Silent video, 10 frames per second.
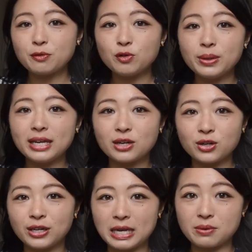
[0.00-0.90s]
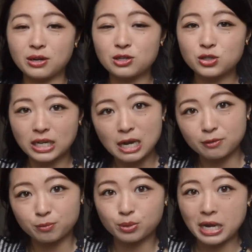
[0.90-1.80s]
before we get cooking, we're going to do a
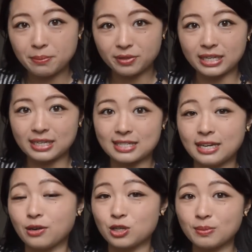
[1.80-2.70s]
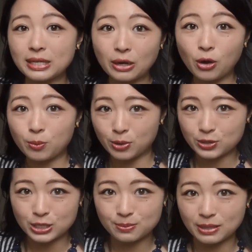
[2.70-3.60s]
couple of prep things that are going to make the whole
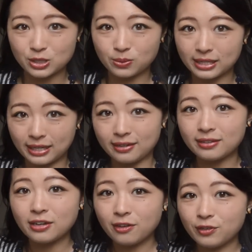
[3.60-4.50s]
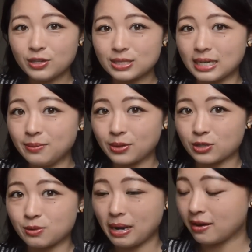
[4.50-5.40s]
process much quicker. First up, we're
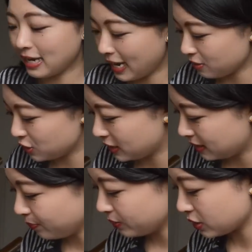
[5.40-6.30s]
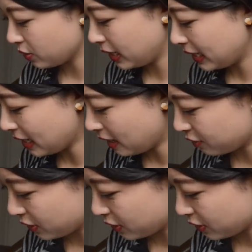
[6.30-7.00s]
going to marinate our chicken. So here I've